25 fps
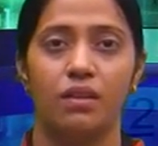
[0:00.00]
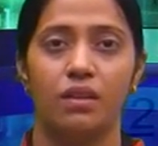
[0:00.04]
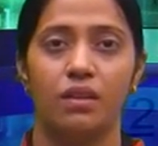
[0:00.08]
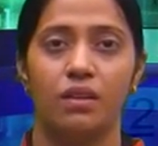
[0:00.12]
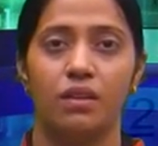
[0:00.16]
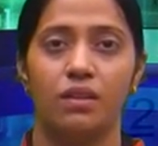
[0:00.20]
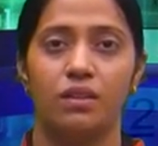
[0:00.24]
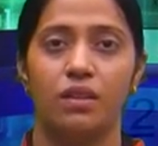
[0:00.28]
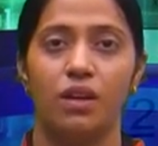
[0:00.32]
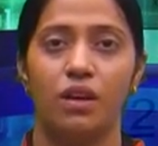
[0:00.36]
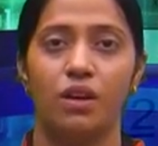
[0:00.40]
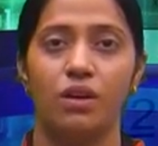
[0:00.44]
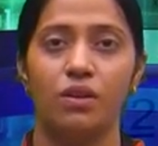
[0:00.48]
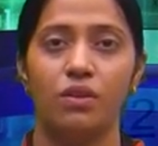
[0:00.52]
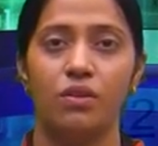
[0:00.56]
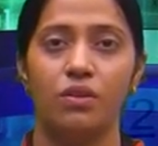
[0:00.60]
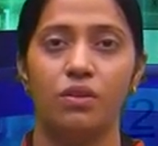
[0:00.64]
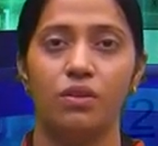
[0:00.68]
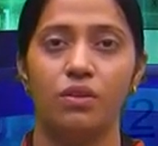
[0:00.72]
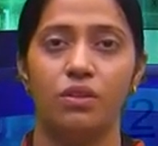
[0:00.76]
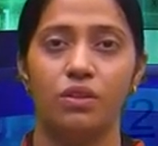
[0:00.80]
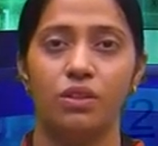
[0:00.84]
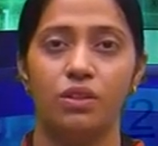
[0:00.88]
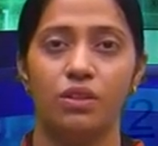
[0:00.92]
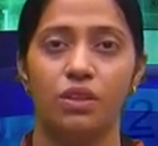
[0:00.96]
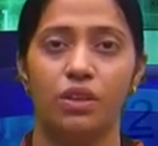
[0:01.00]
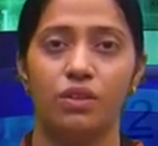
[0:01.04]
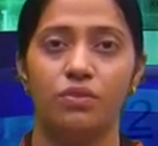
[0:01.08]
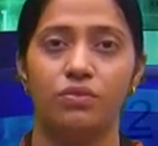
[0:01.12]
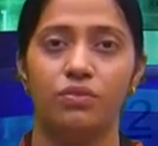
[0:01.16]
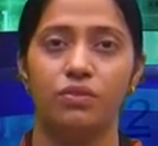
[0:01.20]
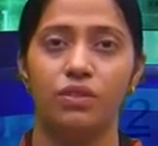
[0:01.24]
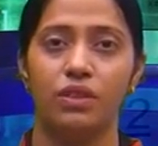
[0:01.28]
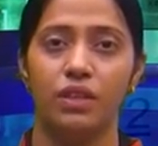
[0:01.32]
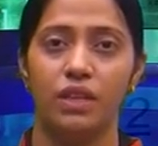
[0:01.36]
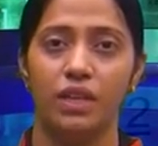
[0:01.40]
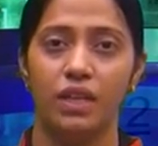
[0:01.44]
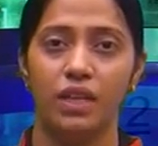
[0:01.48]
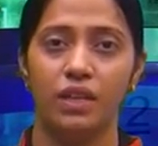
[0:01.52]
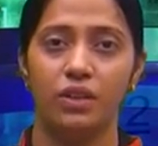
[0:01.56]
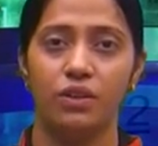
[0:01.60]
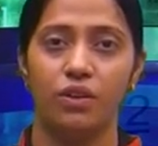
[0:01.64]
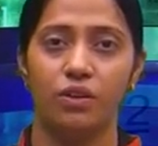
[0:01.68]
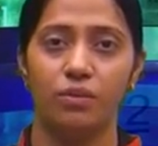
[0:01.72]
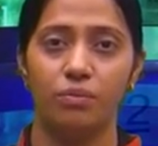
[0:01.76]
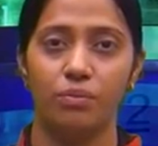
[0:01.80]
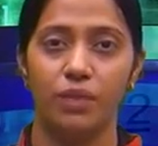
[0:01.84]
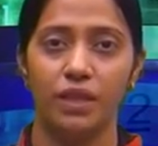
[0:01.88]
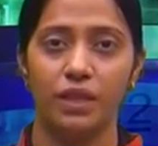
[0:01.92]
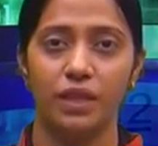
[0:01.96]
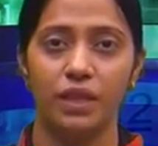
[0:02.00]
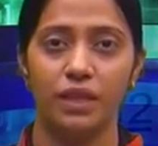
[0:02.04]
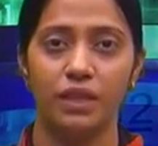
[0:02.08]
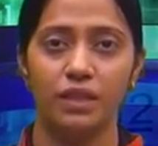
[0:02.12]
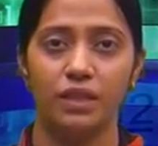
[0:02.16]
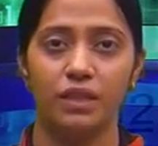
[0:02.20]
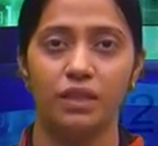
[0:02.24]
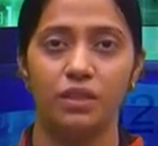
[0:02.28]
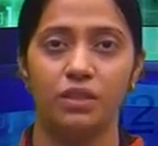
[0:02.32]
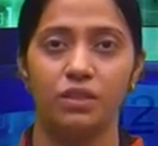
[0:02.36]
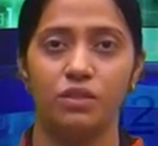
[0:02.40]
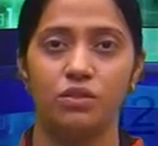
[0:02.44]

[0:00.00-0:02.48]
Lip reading: Now, you are fully competent